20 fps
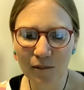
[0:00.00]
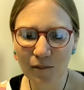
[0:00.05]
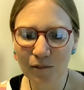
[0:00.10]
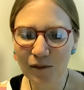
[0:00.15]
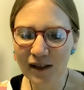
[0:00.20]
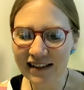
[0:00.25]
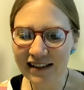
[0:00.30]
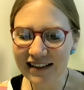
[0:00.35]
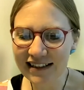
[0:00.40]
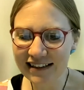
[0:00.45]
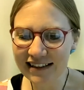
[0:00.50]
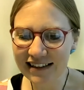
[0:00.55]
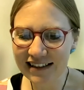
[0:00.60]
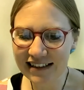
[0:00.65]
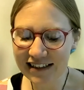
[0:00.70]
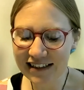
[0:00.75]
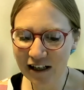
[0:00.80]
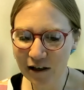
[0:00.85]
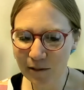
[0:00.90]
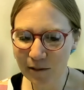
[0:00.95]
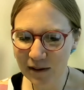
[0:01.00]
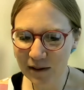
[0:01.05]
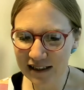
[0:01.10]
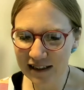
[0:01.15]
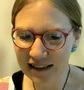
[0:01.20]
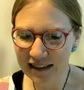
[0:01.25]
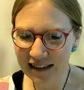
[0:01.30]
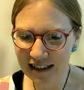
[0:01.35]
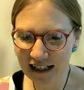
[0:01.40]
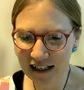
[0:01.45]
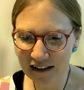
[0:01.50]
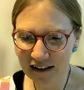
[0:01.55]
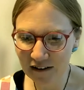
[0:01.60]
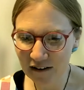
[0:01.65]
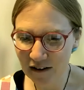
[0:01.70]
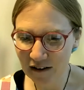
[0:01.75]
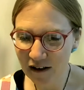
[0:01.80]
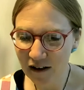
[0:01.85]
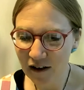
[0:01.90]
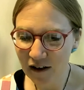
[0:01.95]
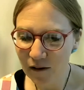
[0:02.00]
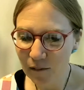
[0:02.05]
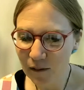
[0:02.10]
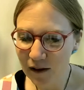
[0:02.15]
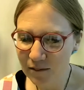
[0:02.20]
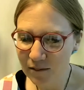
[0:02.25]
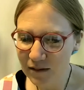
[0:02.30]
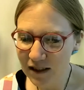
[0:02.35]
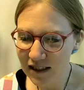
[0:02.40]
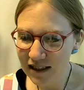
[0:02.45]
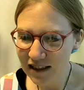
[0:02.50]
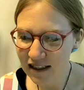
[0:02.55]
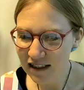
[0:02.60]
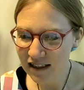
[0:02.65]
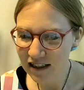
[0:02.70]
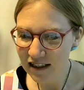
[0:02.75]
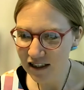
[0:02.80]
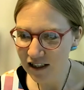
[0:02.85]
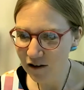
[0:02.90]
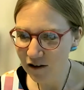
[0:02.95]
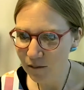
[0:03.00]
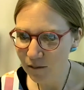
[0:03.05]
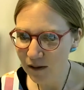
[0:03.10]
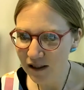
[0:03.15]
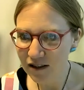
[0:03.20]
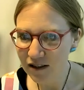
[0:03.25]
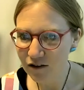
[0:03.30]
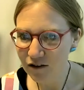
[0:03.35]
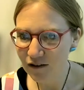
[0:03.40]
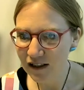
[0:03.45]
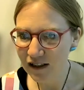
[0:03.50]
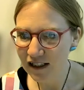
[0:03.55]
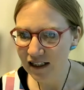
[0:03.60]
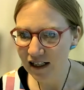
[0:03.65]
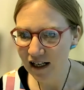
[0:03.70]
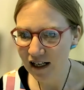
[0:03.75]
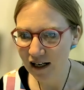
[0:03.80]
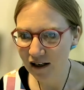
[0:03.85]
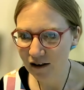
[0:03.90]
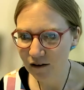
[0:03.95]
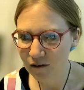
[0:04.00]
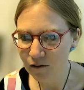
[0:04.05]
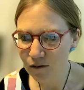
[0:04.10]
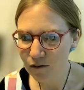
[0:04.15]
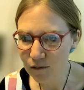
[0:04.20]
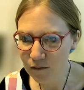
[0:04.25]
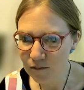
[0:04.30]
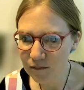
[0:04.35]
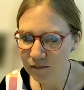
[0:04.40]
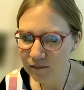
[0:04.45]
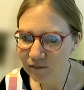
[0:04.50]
bring these topics together. But I'm just going to share my screen now.